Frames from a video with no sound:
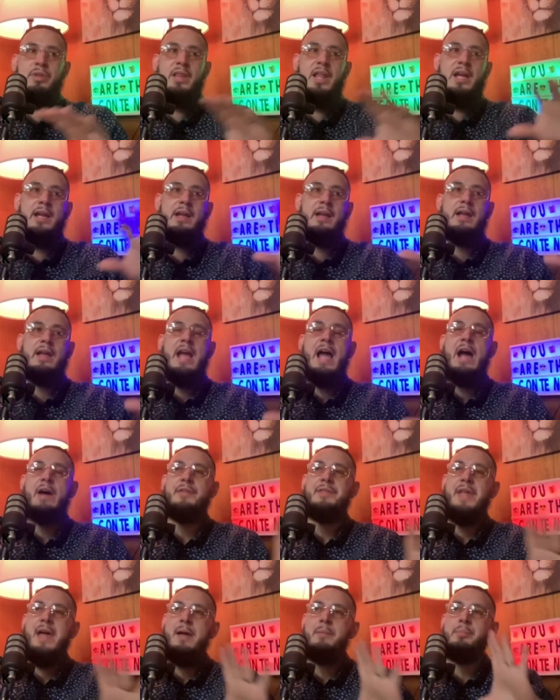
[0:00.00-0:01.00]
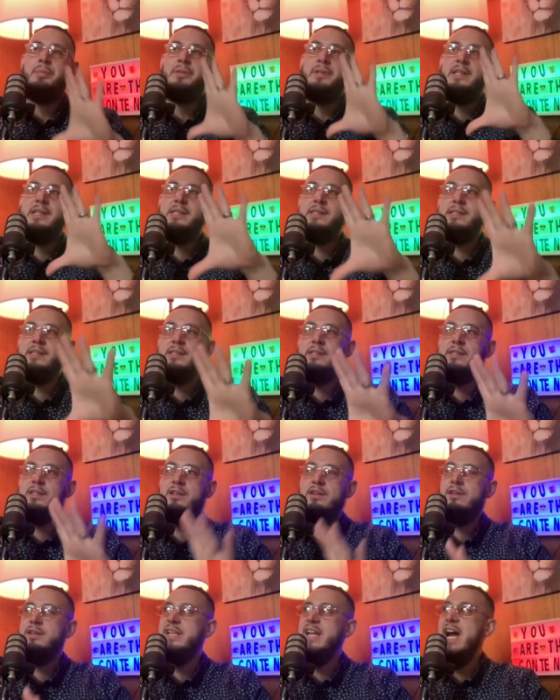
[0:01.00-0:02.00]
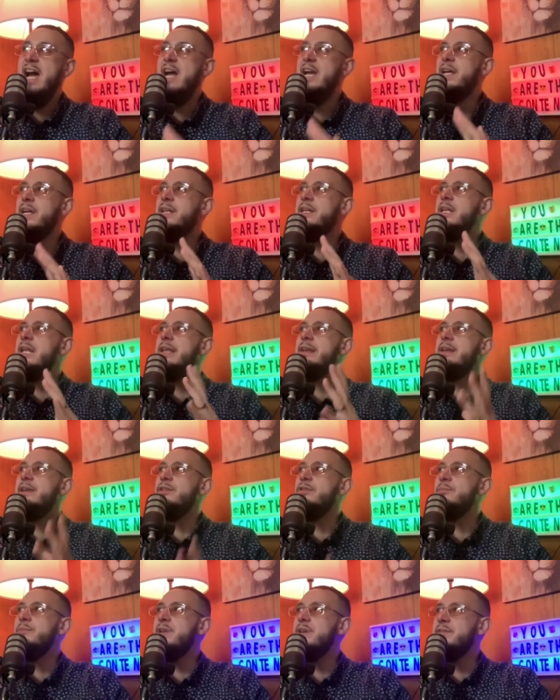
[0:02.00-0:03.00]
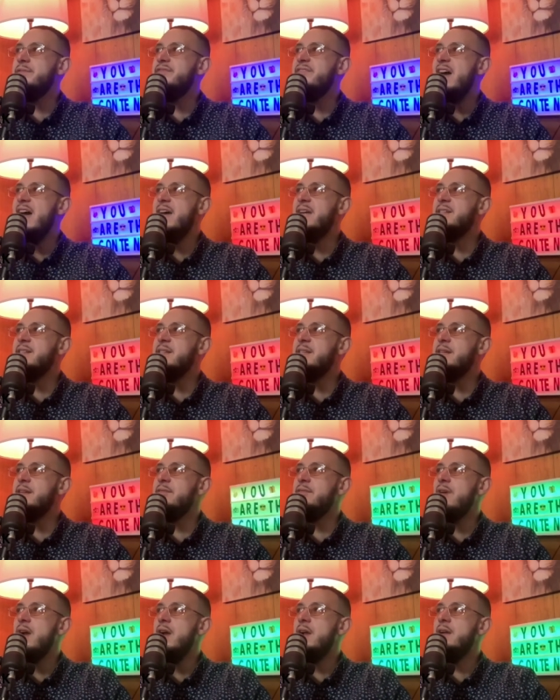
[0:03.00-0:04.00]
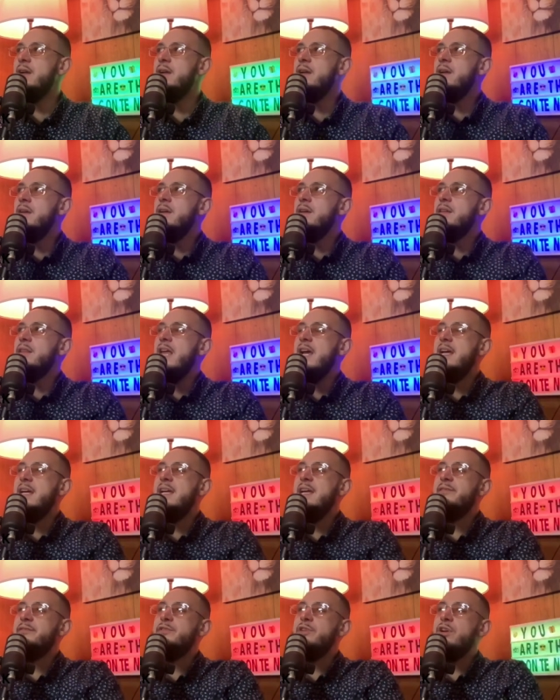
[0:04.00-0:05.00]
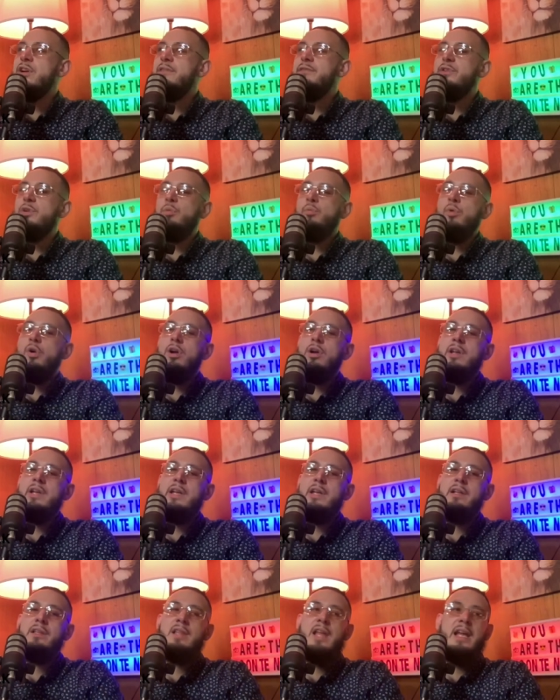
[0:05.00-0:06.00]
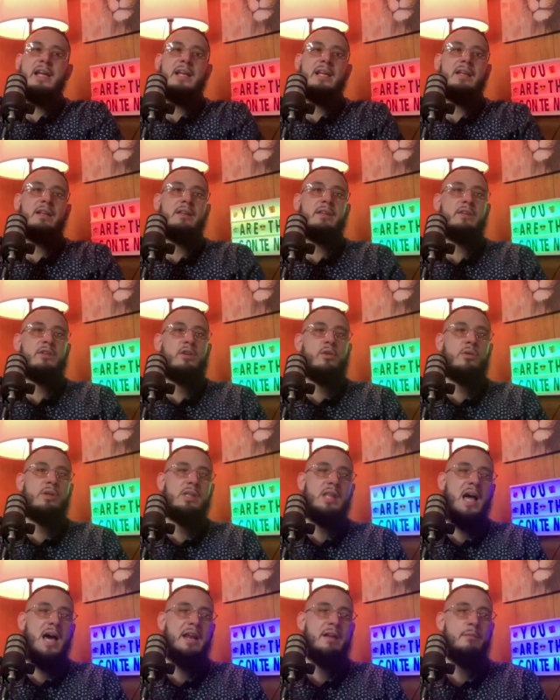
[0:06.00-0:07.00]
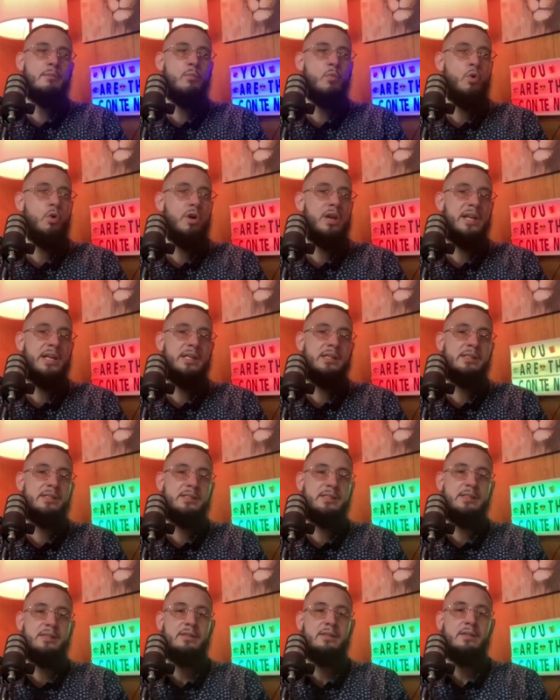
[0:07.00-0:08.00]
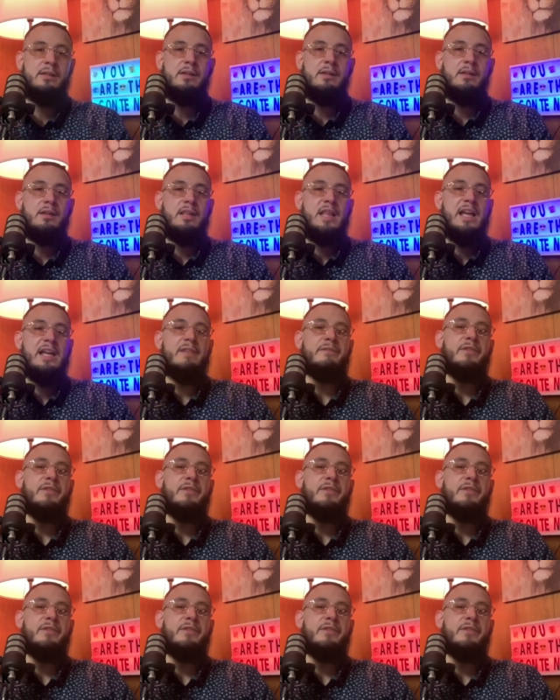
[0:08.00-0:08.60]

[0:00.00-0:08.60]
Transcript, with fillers: but like how that plays into your diet and intermittent fasting, right? Yeah, no. Like if you're if you're working like you know a lot of mornings like